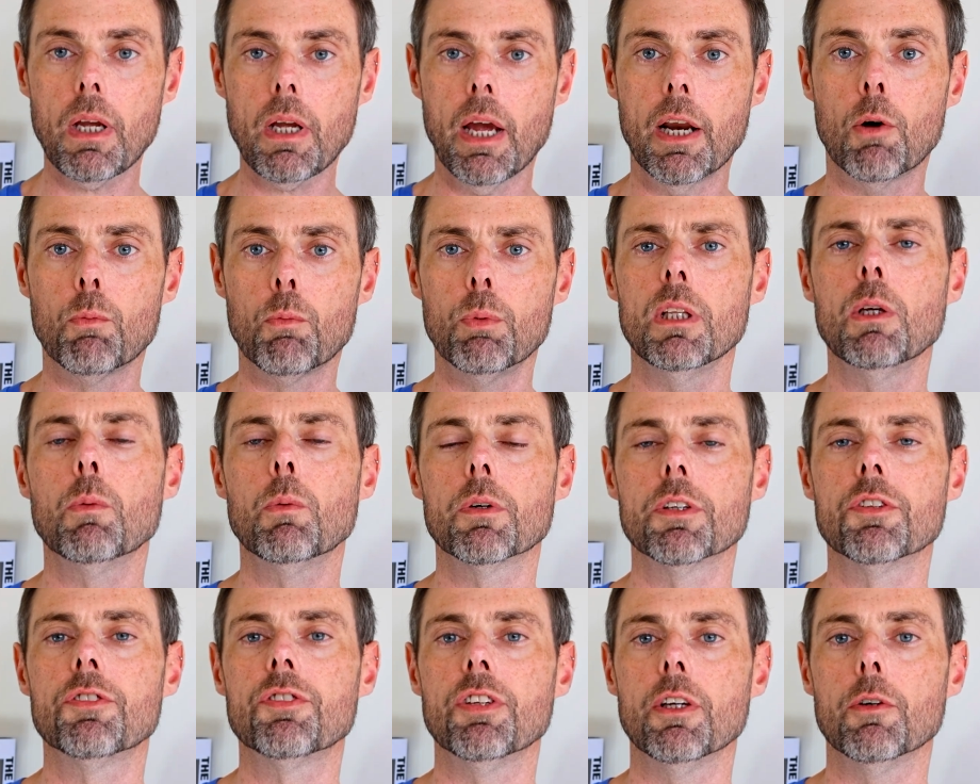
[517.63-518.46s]
And I really
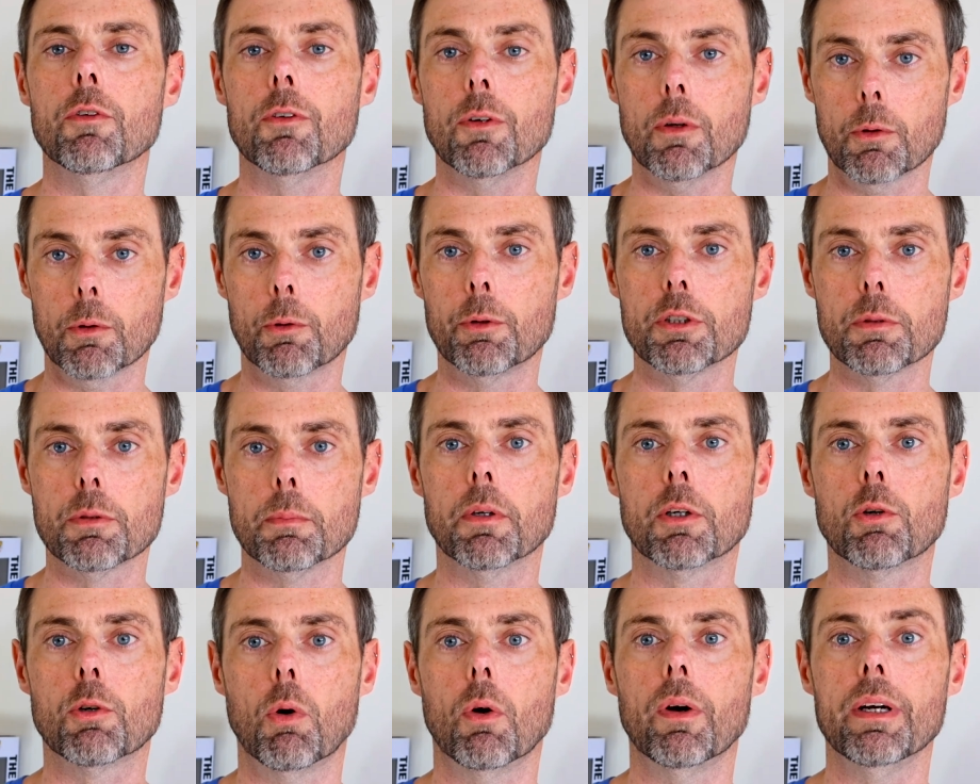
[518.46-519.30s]
want to see what
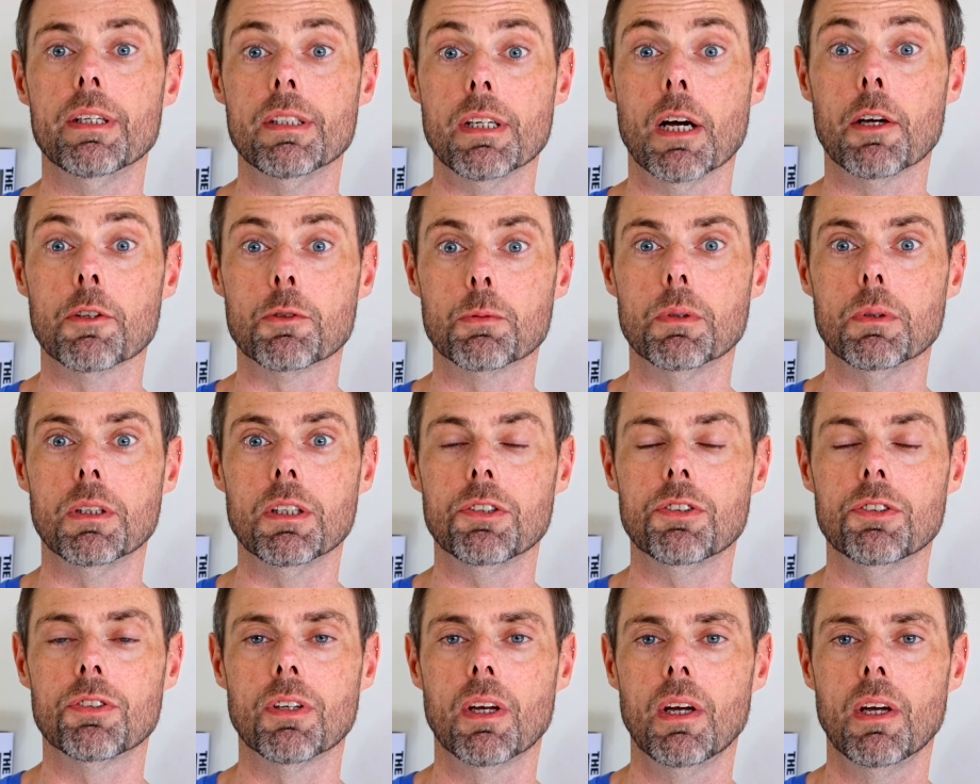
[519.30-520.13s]
Christopher McQuarrie does with
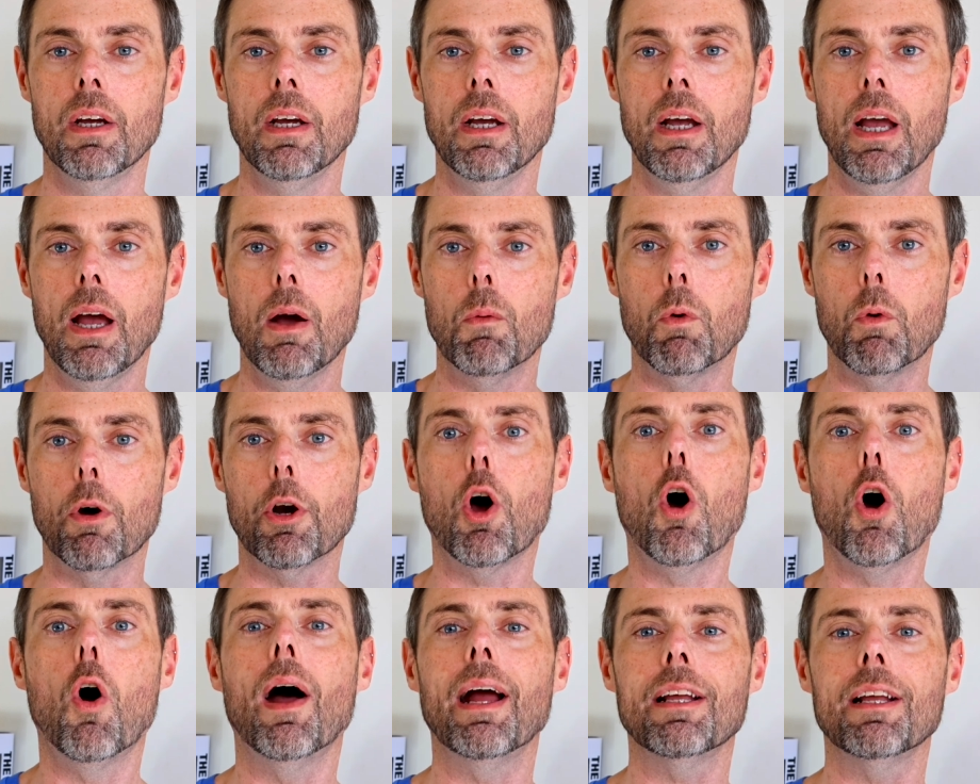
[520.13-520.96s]
this, what
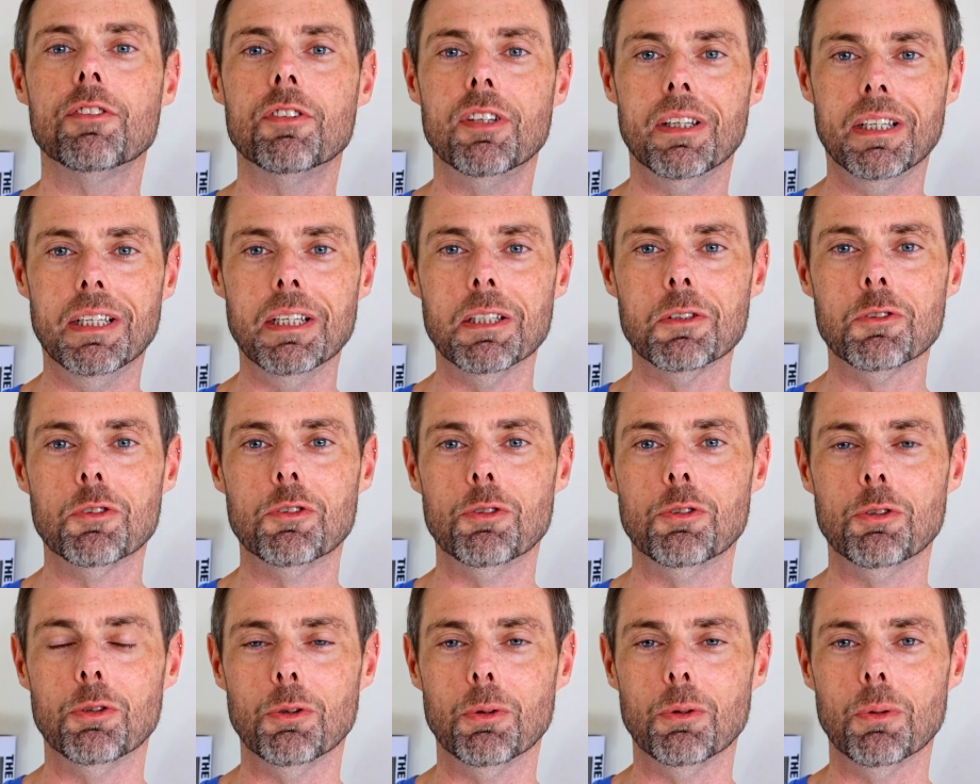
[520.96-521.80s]
heights he gets
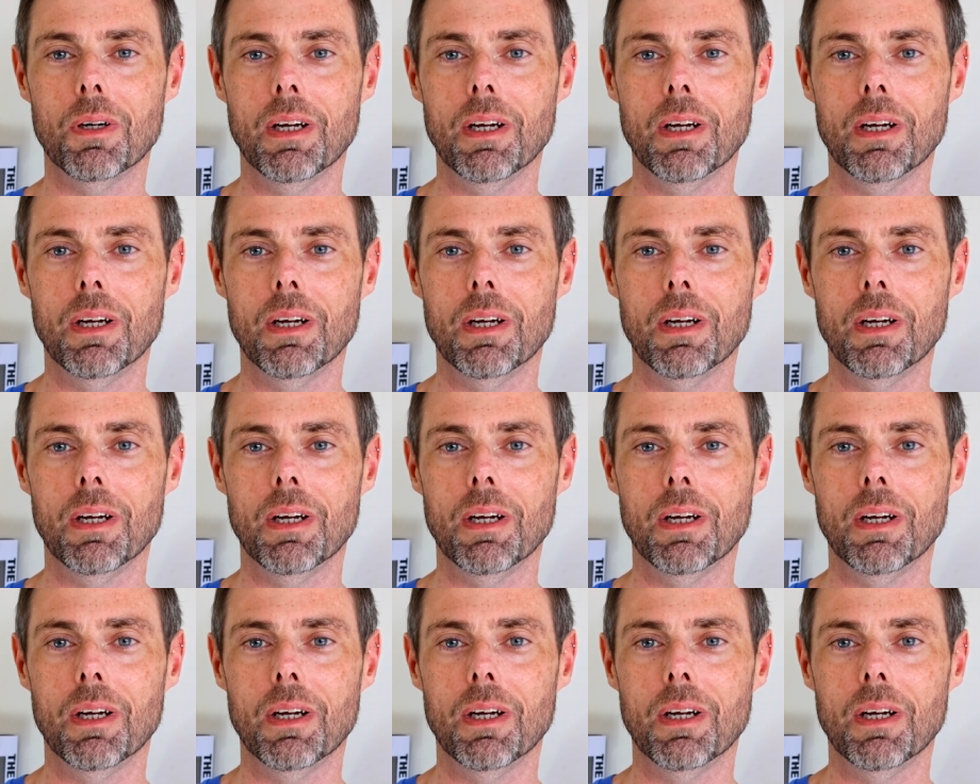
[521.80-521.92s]
to.